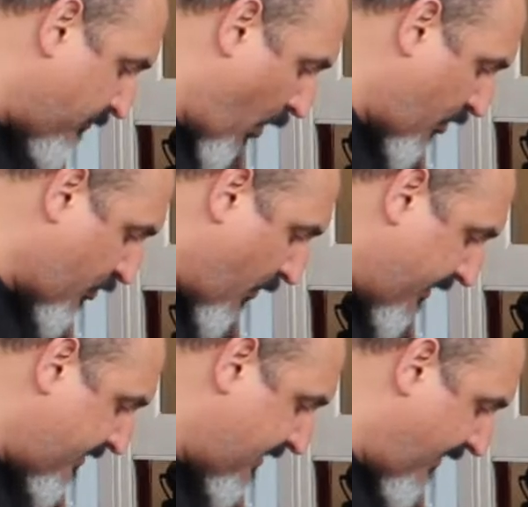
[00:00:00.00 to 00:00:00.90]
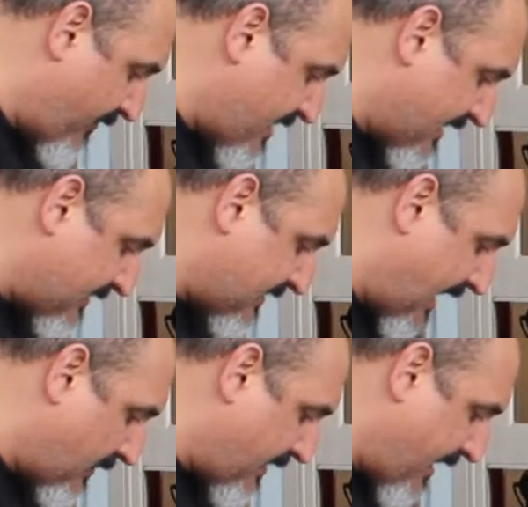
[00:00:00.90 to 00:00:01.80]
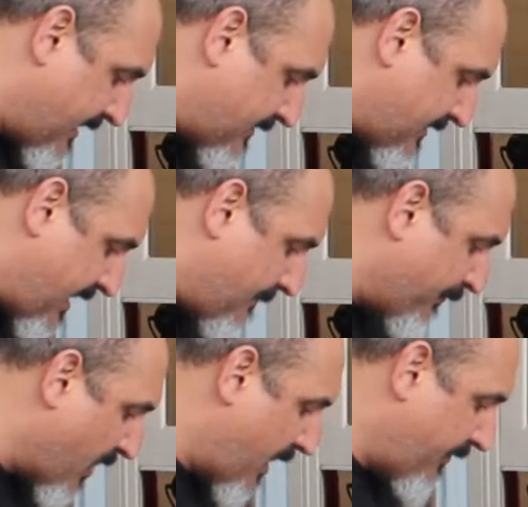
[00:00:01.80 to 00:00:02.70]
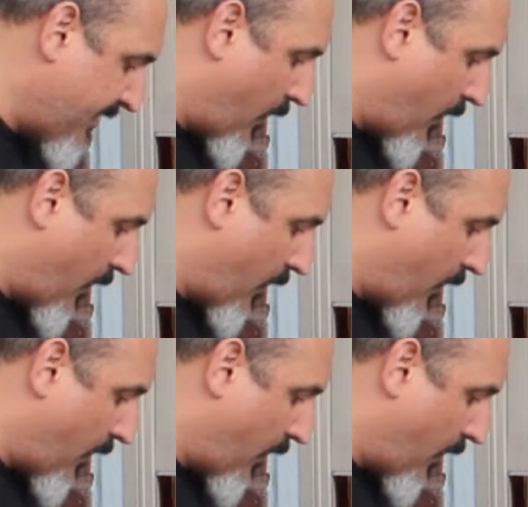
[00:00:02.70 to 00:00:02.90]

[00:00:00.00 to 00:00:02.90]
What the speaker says: March 27th. That's Saturday at 10. Now